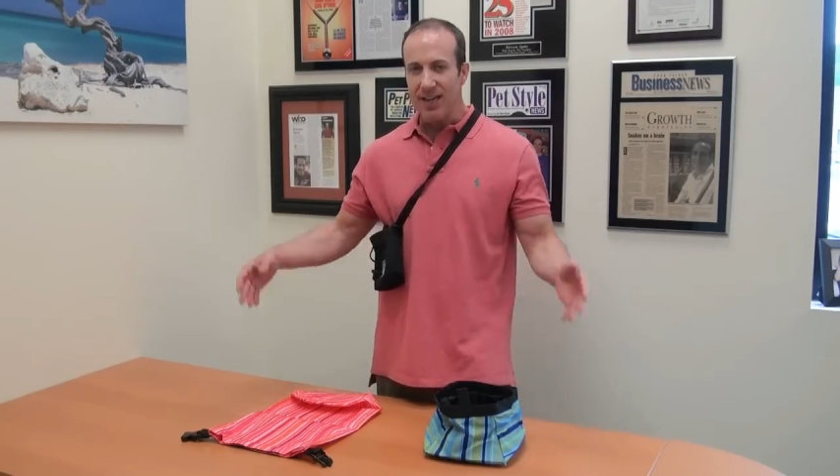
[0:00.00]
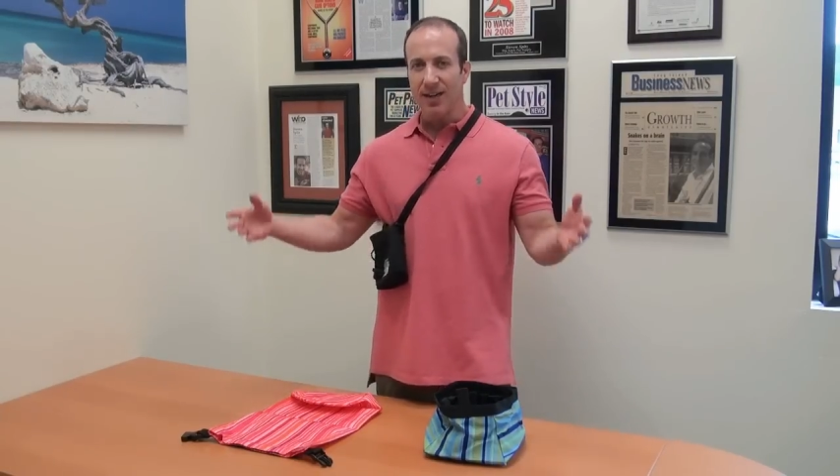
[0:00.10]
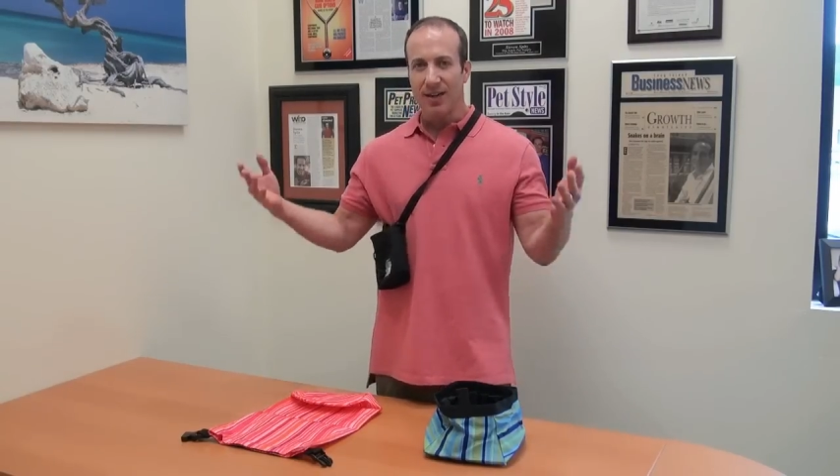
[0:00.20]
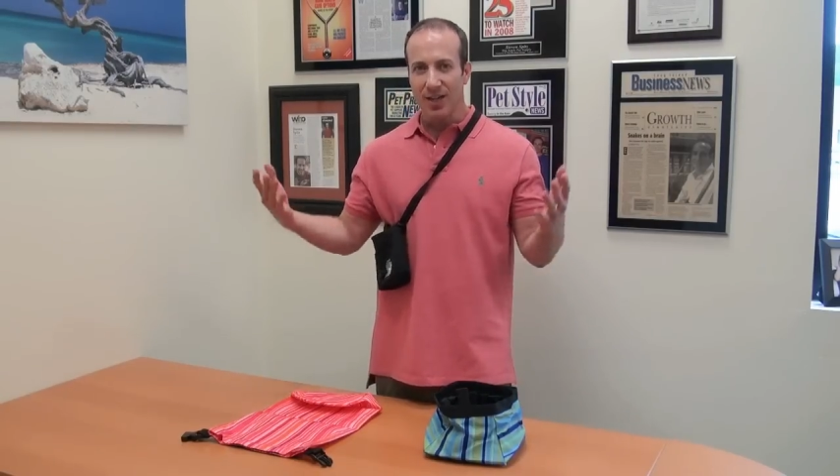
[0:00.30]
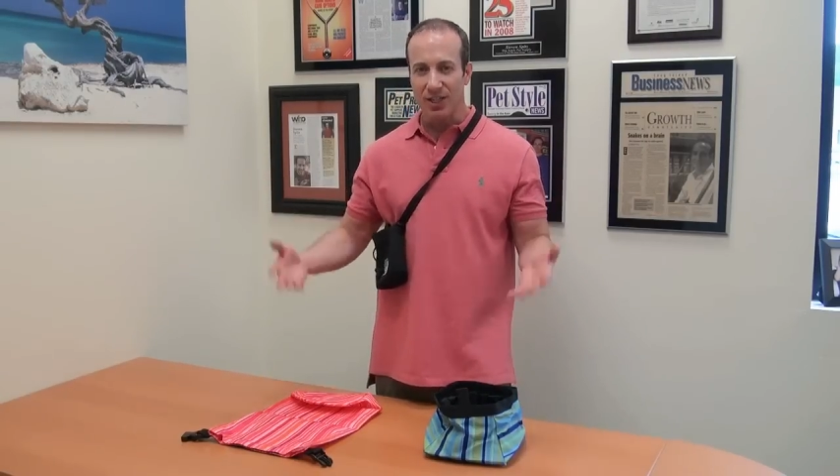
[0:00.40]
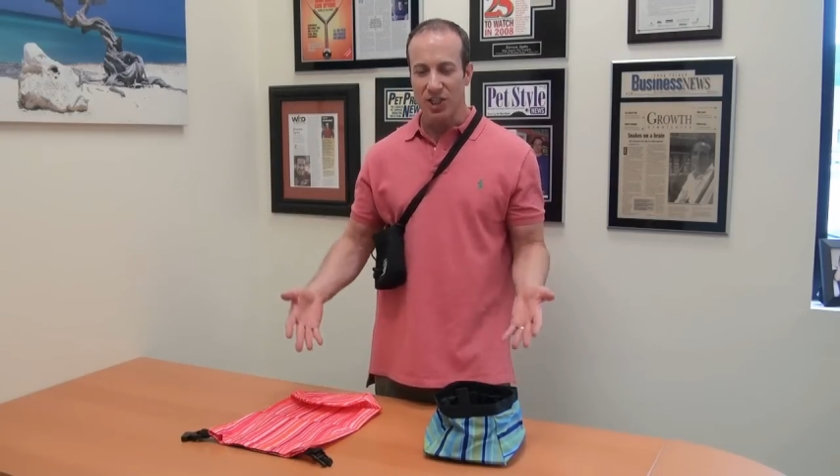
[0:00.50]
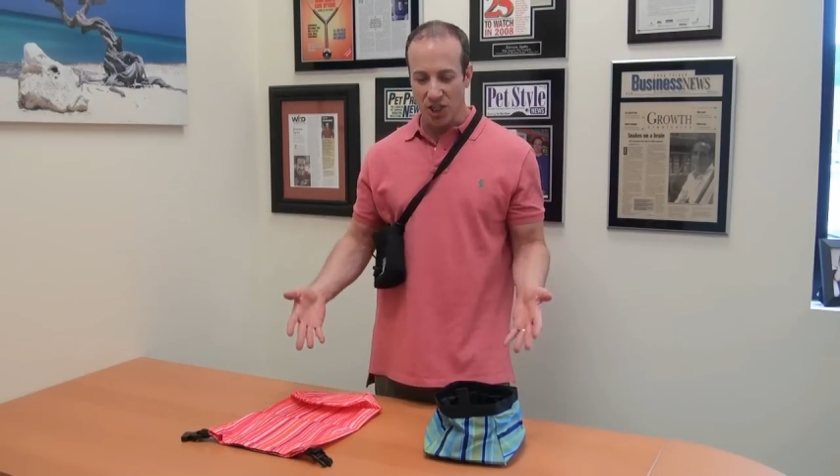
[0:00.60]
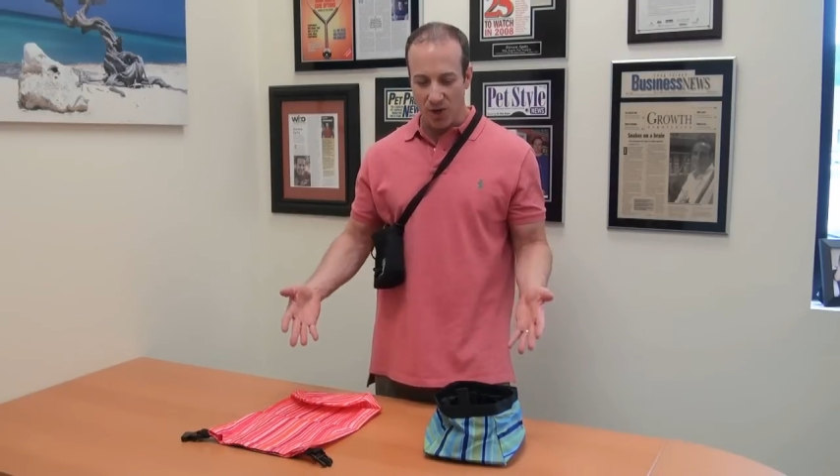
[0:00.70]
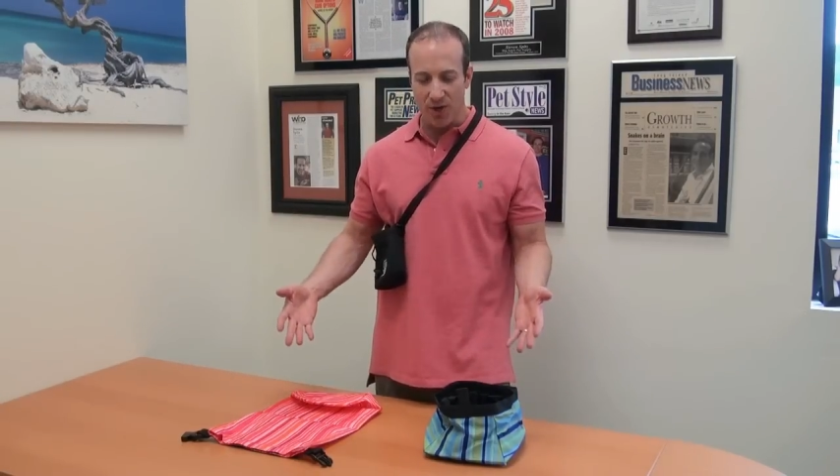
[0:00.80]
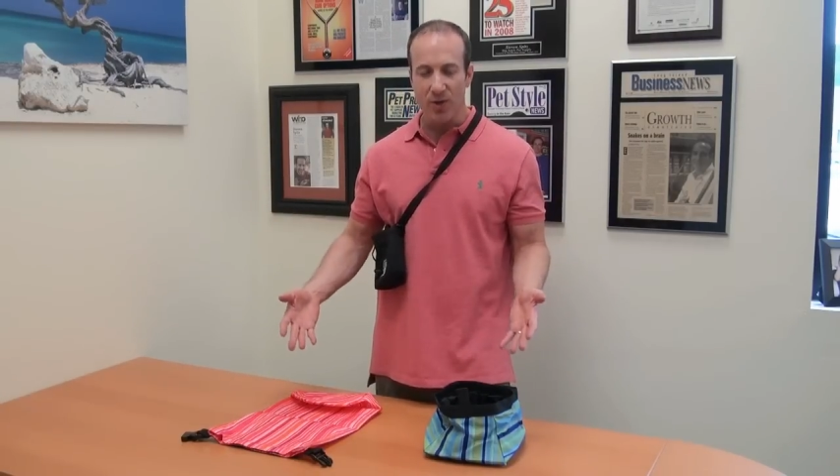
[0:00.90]
I'm going to
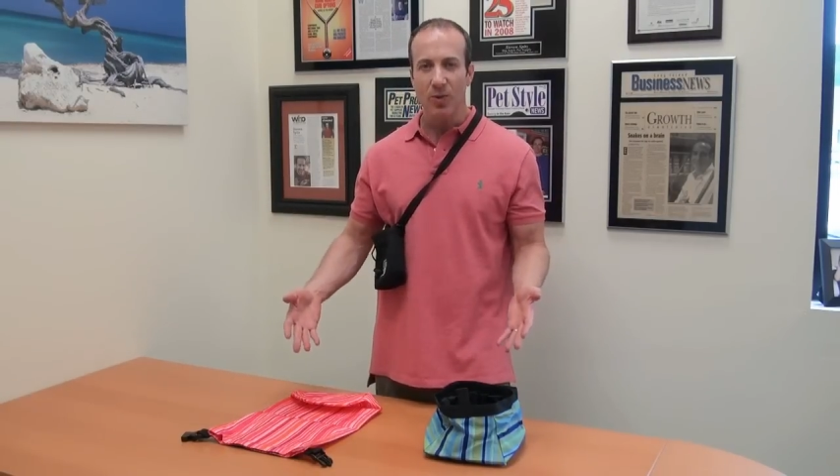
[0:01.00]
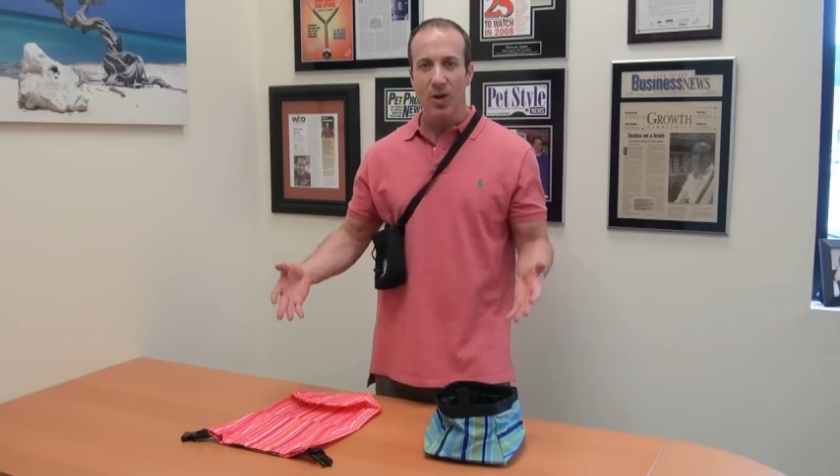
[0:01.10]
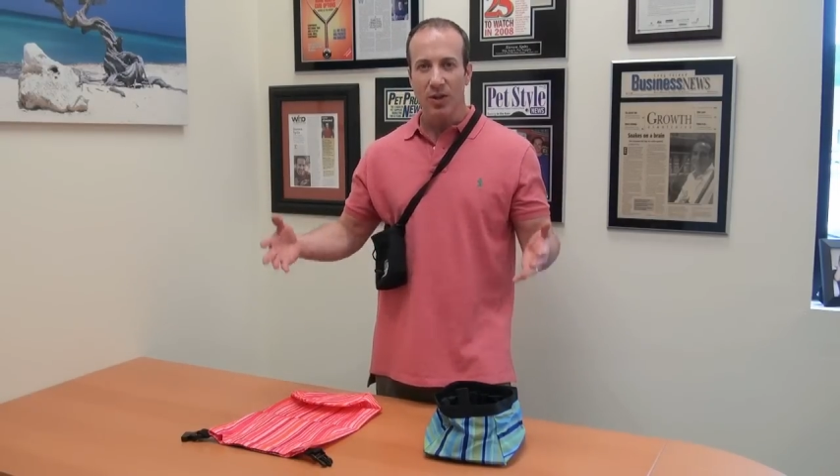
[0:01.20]
show you